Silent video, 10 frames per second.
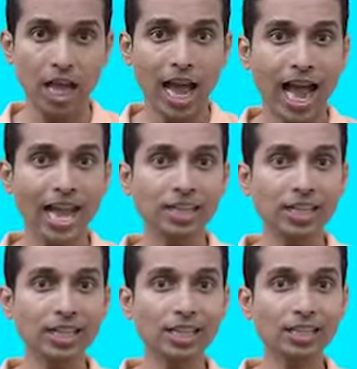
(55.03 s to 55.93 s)
And
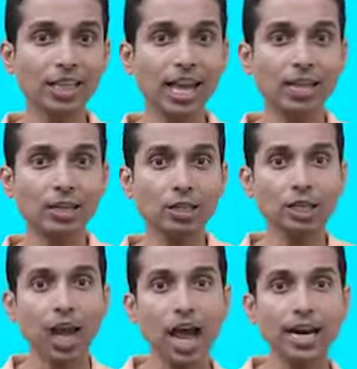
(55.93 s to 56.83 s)
it is like a
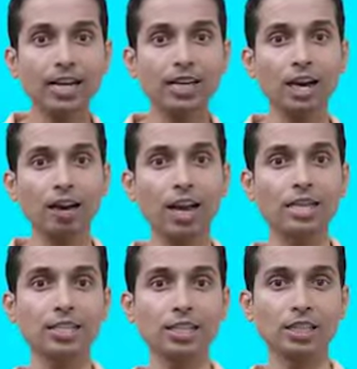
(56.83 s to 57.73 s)
tide
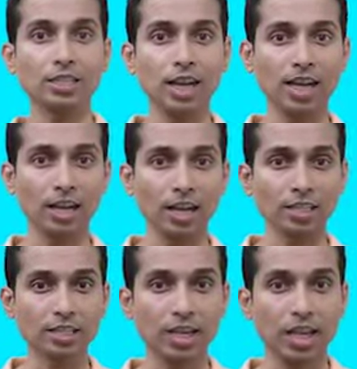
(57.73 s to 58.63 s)
arising inside
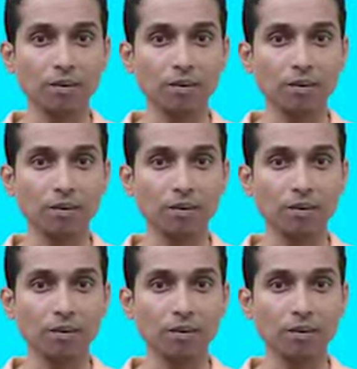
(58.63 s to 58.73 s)
us